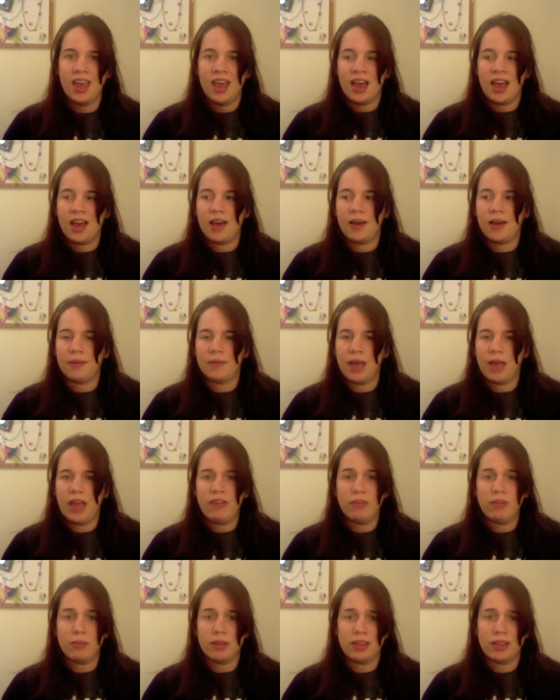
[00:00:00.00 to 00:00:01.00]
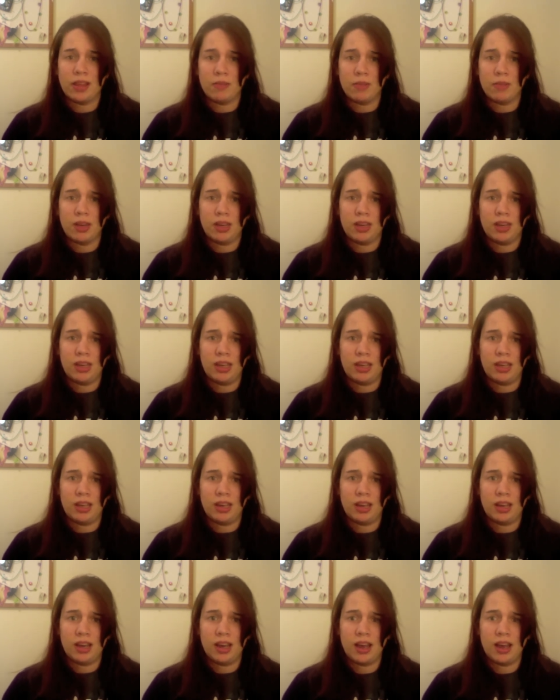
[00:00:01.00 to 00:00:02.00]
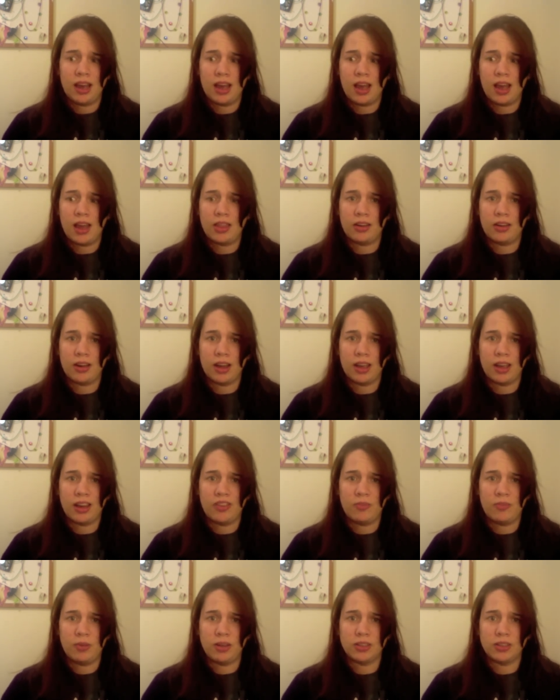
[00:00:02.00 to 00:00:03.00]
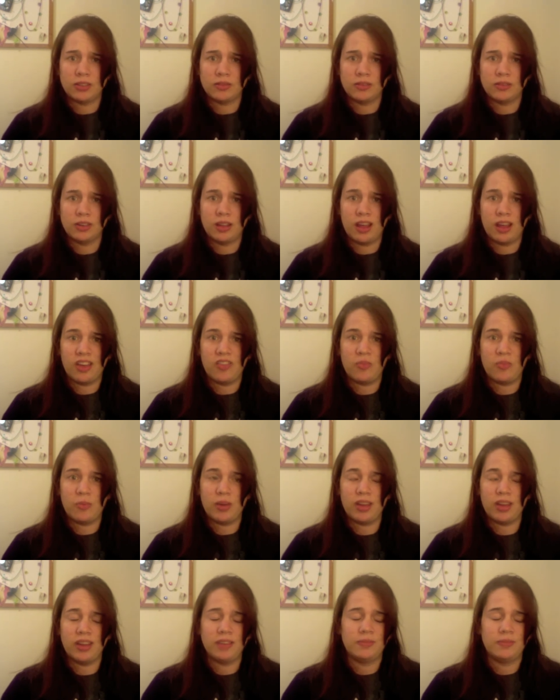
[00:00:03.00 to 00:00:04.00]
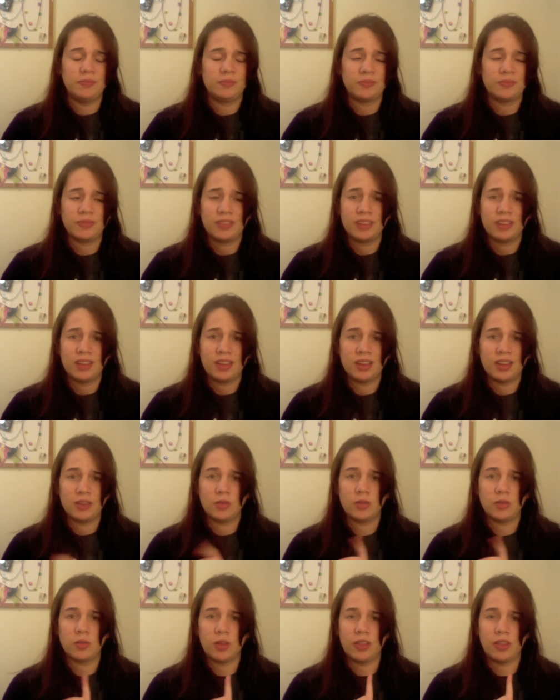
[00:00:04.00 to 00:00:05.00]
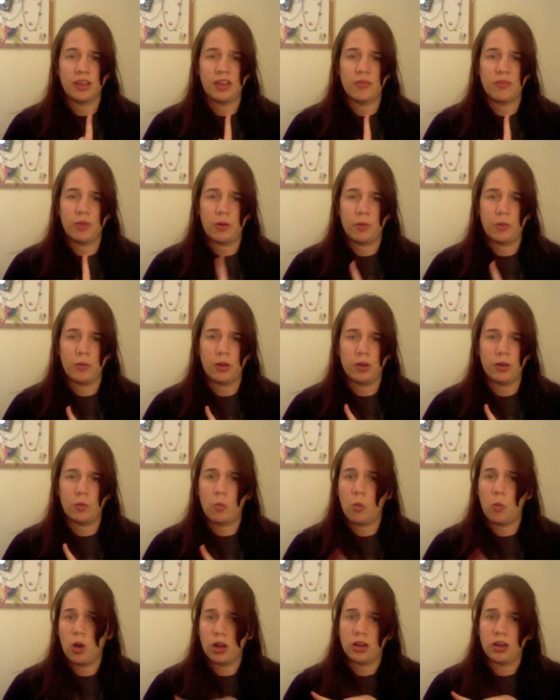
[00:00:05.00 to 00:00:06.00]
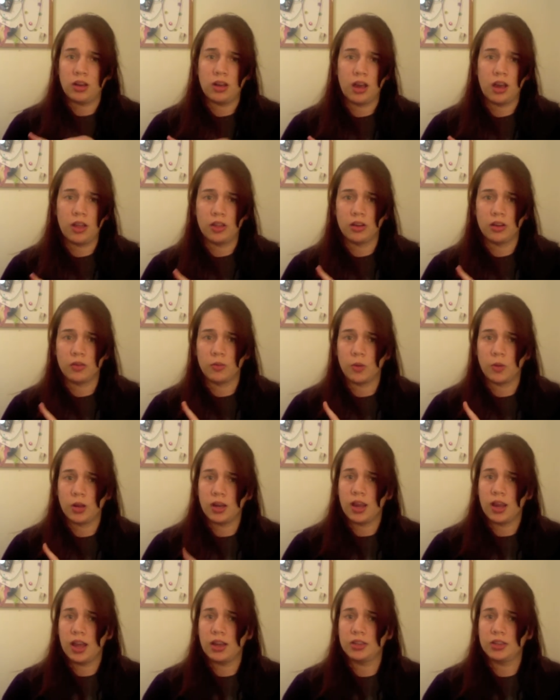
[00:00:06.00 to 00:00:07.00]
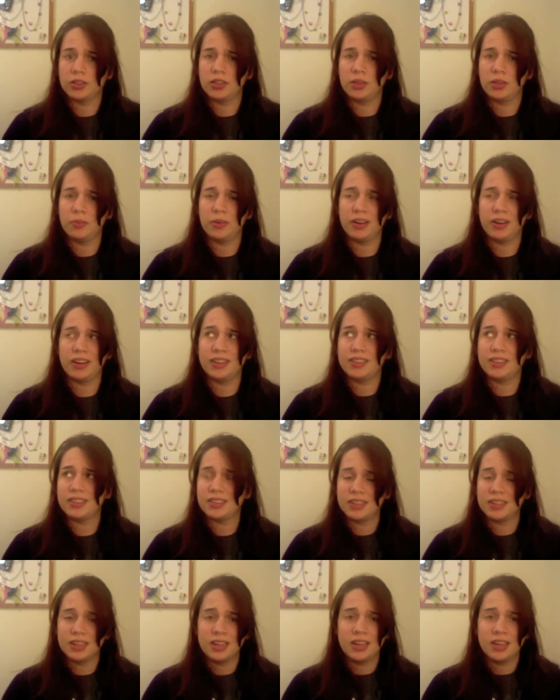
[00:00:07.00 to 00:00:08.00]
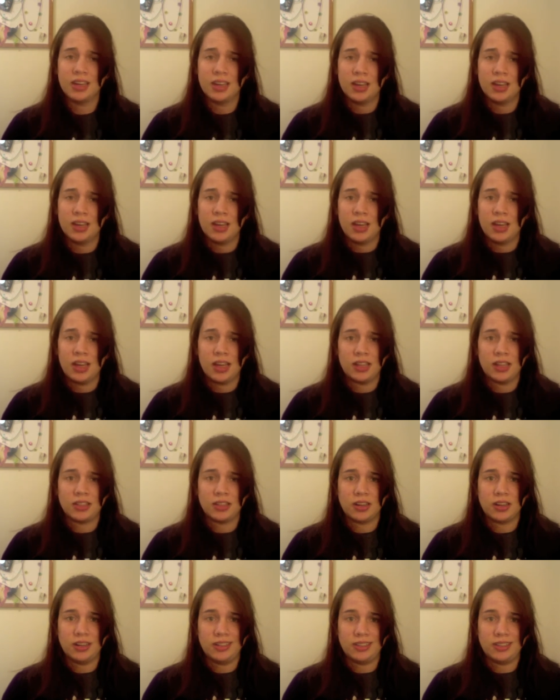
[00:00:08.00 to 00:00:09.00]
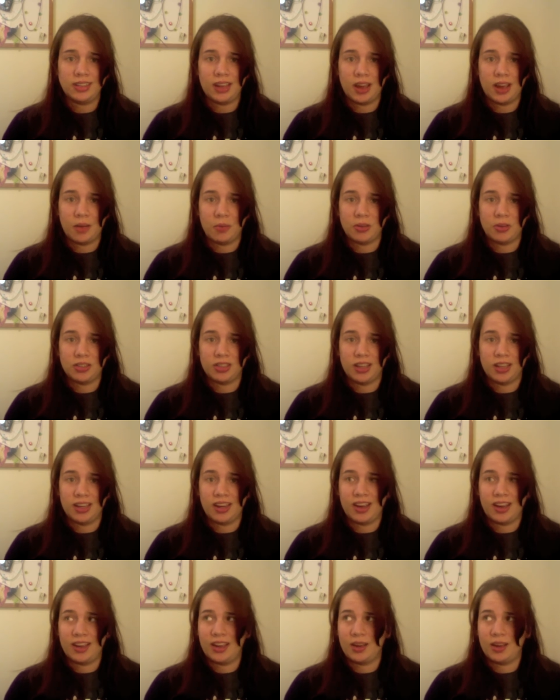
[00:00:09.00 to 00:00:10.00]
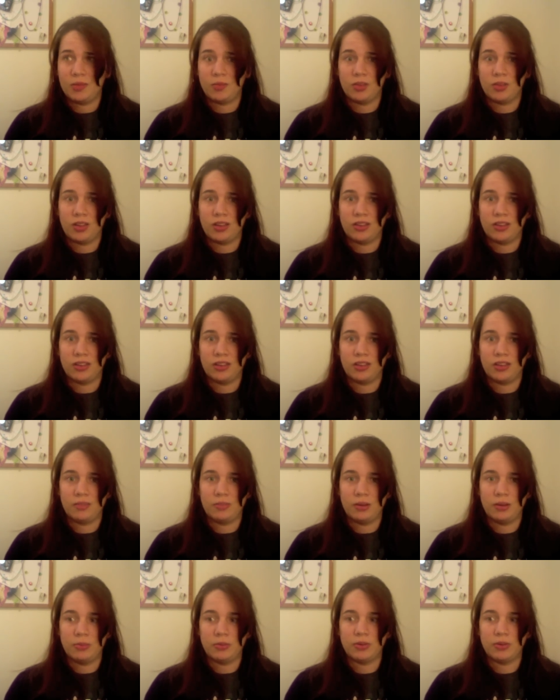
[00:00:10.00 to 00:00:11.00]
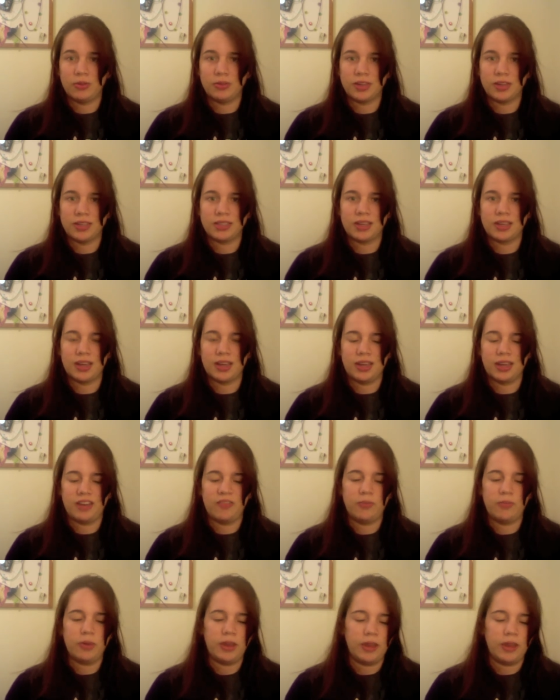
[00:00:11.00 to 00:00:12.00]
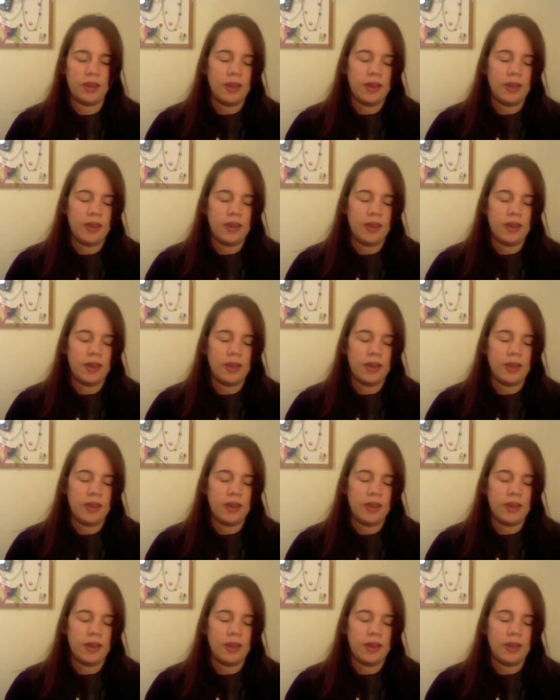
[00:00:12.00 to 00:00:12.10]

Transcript: Um, I haven't met that many other I N F Ps in real life, but I think I've met like one other one actually, but it's it's crazy how much alike I am with other people who test I N F P.